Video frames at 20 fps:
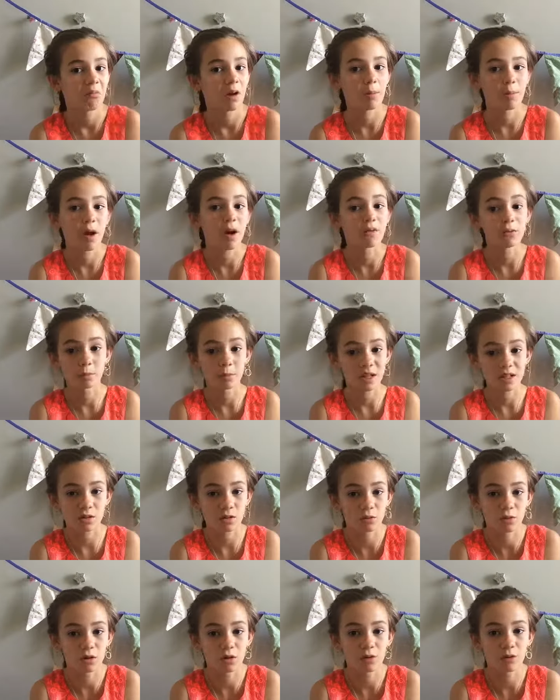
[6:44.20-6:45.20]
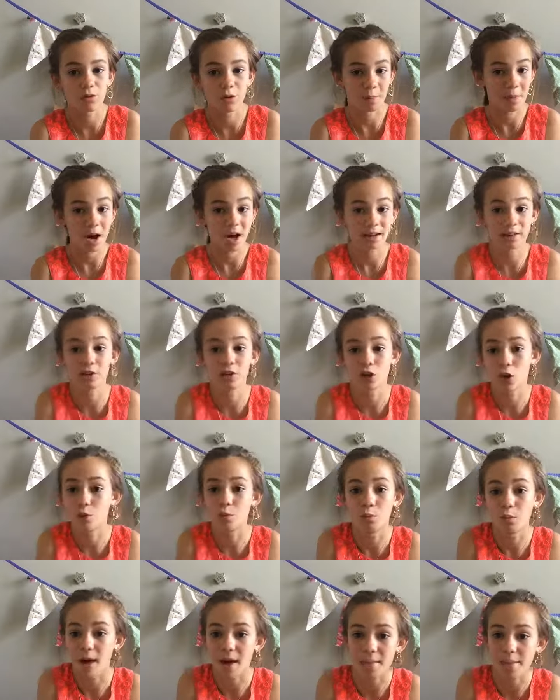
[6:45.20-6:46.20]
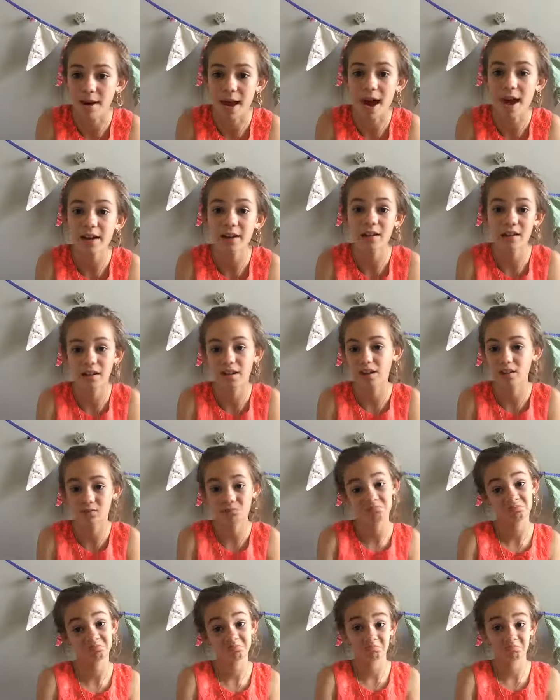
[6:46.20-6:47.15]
apart from my school uniform I don't wear black like